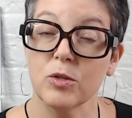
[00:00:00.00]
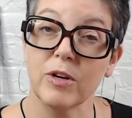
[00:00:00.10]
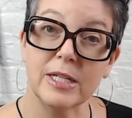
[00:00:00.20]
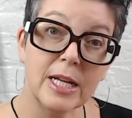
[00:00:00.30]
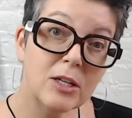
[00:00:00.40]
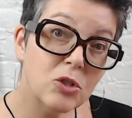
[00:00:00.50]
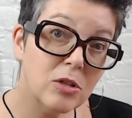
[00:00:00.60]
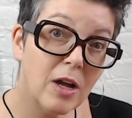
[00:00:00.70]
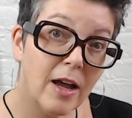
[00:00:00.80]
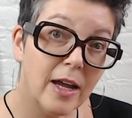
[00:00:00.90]
a residential
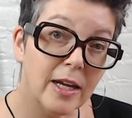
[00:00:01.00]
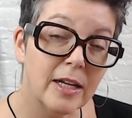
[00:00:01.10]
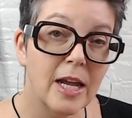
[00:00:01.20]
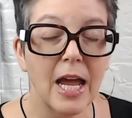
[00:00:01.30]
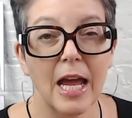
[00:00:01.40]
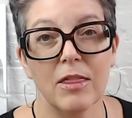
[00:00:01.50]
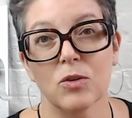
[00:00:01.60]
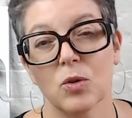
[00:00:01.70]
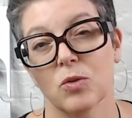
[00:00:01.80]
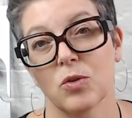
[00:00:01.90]
guide, and
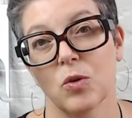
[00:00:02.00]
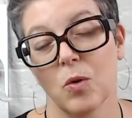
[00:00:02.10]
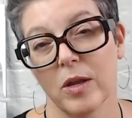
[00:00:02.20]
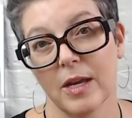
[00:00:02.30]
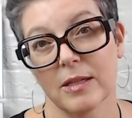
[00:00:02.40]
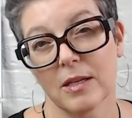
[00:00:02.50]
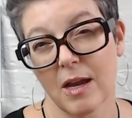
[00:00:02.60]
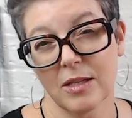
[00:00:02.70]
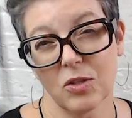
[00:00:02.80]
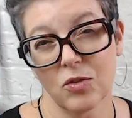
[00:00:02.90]
there's also one that's
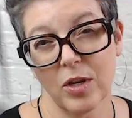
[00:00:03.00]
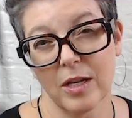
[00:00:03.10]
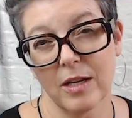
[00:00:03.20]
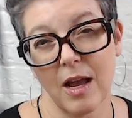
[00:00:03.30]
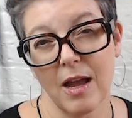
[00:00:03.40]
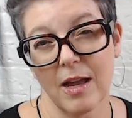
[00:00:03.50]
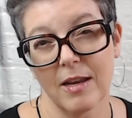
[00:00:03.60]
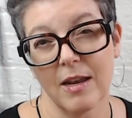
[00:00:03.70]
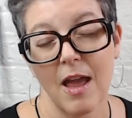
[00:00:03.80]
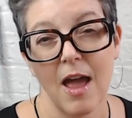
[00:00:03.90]
concentrated
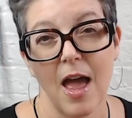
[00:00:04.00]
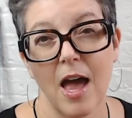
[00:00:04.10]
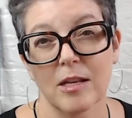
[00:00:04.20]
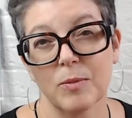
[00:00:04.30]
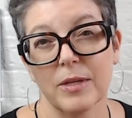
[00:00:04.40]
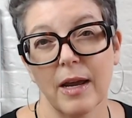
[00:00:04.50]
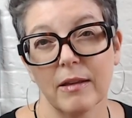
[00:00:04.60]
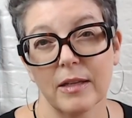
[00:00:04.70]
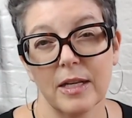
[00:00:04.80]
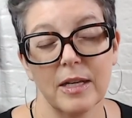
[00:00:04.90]
on
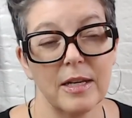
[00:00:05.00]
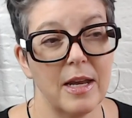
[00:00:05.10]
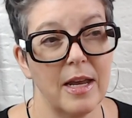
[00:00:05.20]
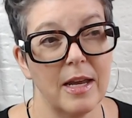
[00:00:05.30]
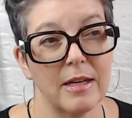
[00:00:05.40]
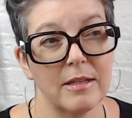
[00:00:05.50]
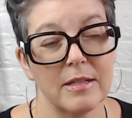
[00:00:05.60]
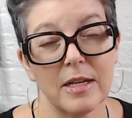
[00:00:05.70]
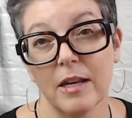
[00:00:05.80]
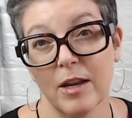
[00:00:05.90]
hospitality
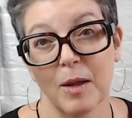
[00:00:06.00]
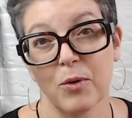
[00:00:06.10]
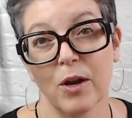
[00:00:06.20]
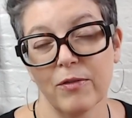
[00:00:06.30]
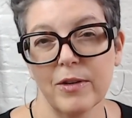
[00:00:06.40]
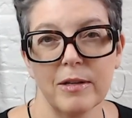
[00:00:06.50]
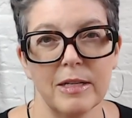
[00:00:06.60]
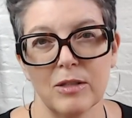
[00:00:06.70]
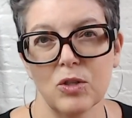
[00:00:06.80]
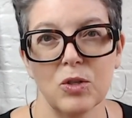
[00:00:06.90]
and nonprofit
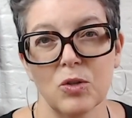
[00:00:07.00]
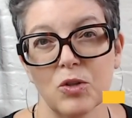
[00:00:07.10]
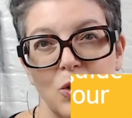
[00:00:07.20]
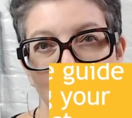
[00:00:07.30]
institutional